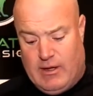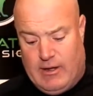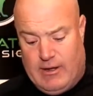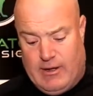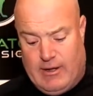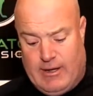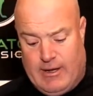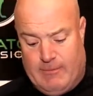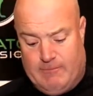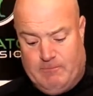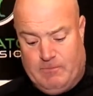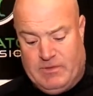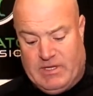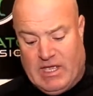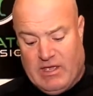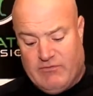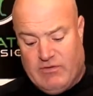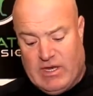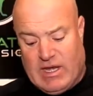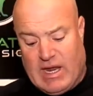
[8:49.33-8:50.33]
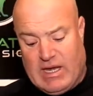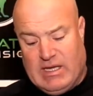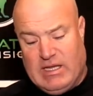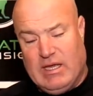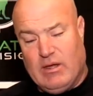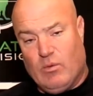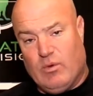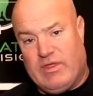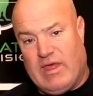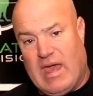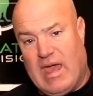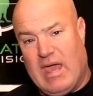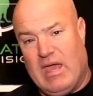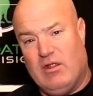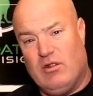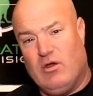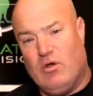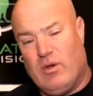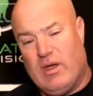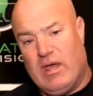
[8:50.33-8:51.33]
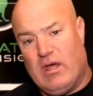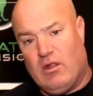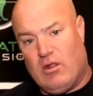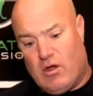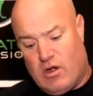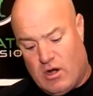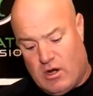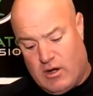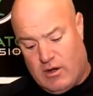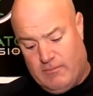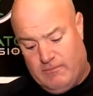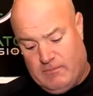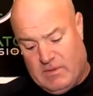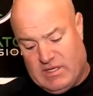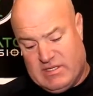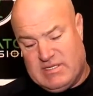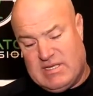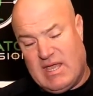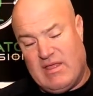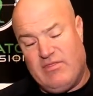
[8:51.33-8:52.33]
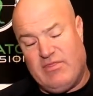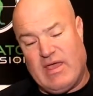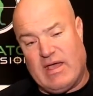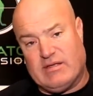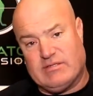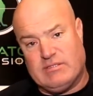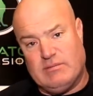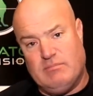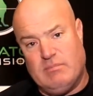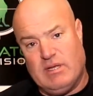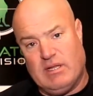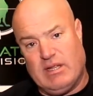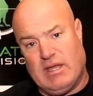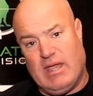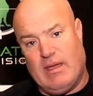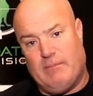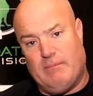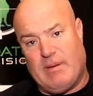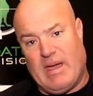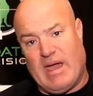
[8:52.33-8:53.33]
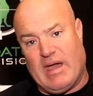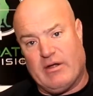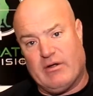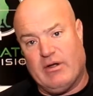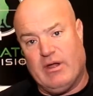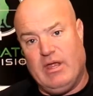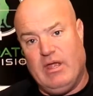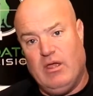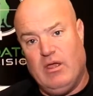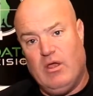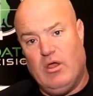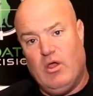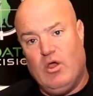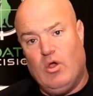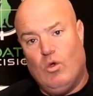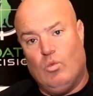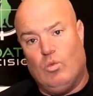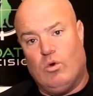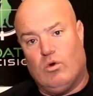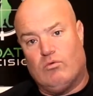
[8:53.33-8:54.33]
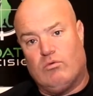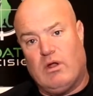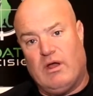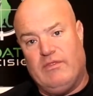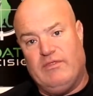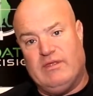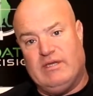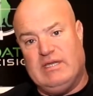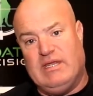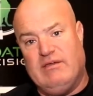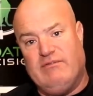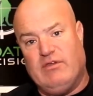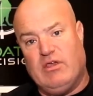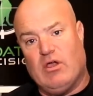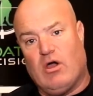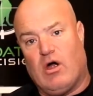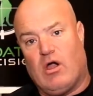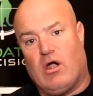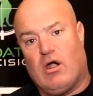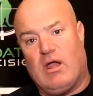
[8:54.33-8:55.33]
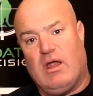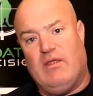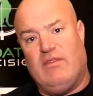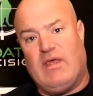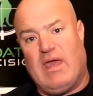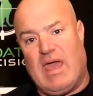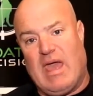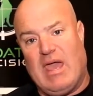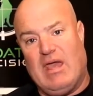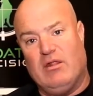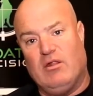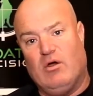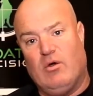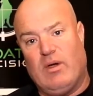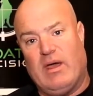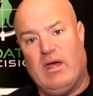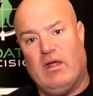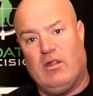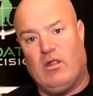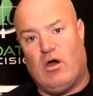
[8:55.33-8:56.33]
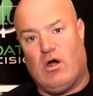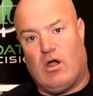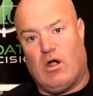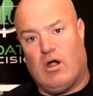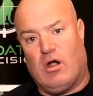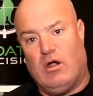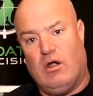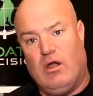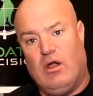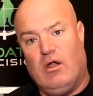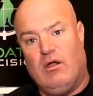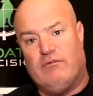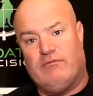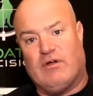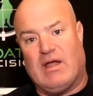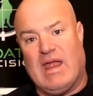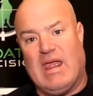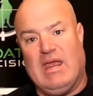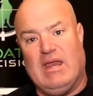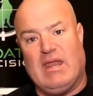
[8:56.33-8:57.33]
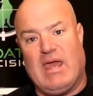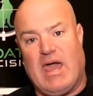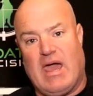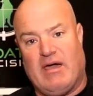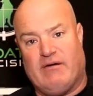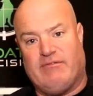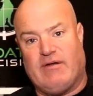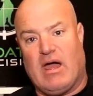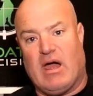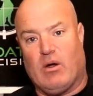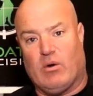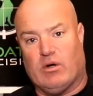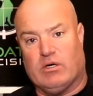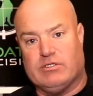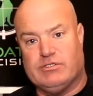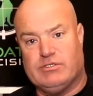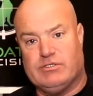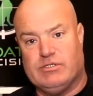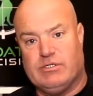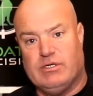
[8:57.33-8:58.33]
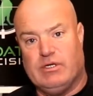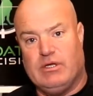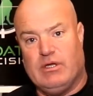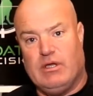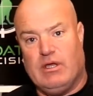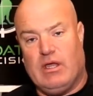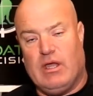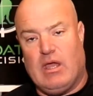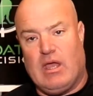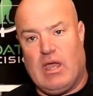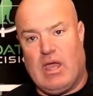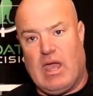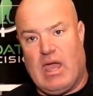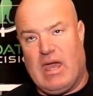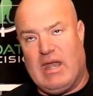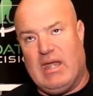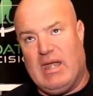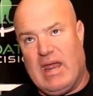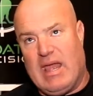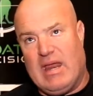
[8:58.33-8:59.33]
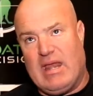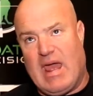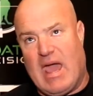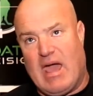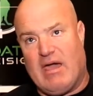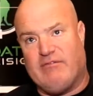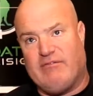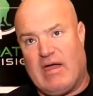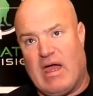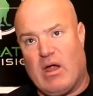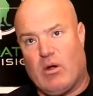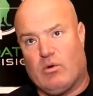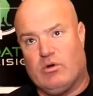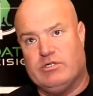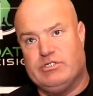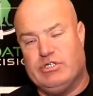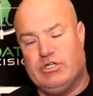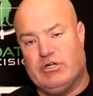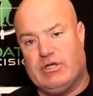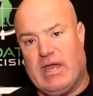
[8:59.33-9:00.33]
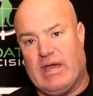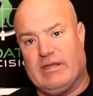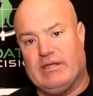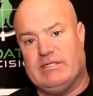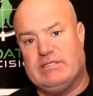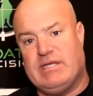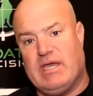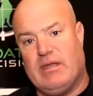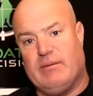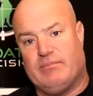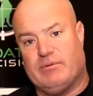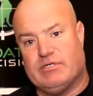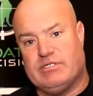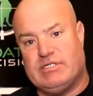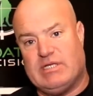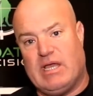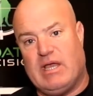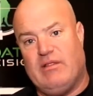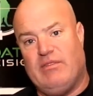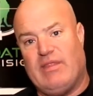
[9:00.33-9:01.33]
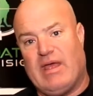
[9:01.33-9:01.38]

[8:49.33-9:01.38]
To give you an idea, with a Halo LR, the 10,000 milliamp battery will run the DVR and the Halo LR for 8.5 hours. And at 8.5 hours, you're down to 10%, and